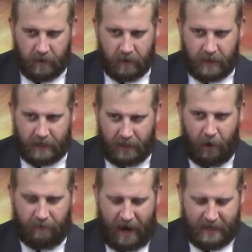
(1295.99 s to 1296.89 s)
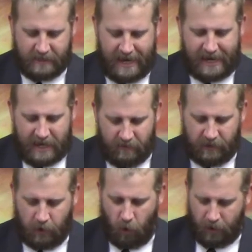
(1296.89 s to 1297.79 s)
he clarifies saying, even the
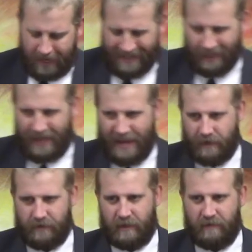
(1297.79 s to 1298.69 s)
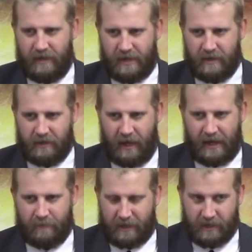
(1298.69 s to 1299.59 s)
Lord in the land of the living,
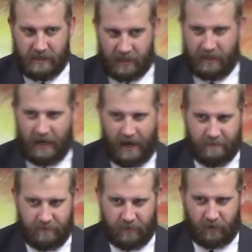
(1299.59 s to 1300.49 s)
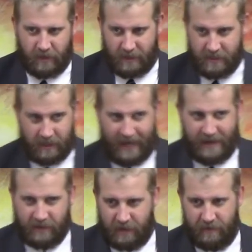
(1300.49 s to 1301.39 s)
like because he's going to die. Right? This is the land
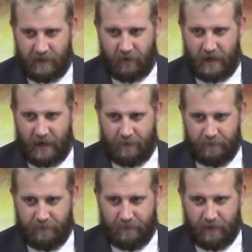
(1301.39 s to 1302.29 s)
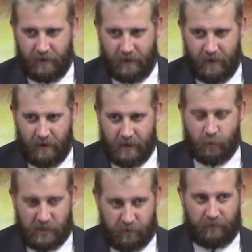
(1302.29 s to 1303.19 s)
of the living right now, is
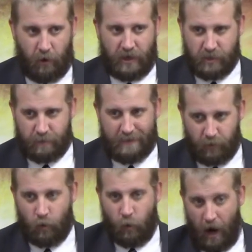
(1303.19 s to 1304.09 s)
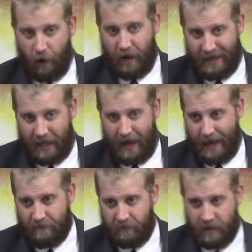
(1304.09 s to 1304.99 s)
what he's referring to. People who are
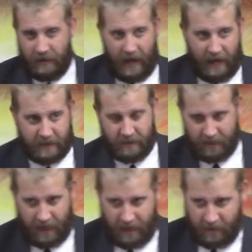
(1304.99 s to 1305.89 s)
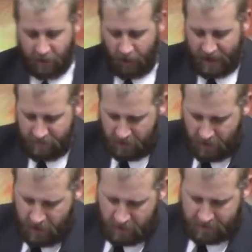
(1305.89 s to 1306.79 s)
alive and not dead in the grave.
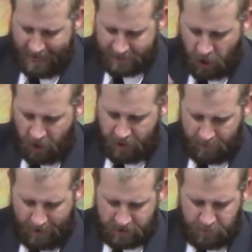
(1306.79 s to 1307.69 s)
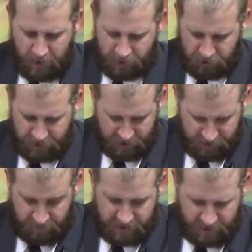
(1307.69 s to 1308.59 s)
Not talking about spiritually,
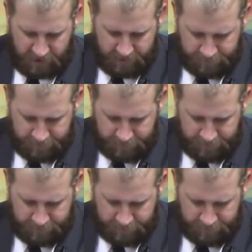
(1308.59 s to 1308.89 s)
just physically.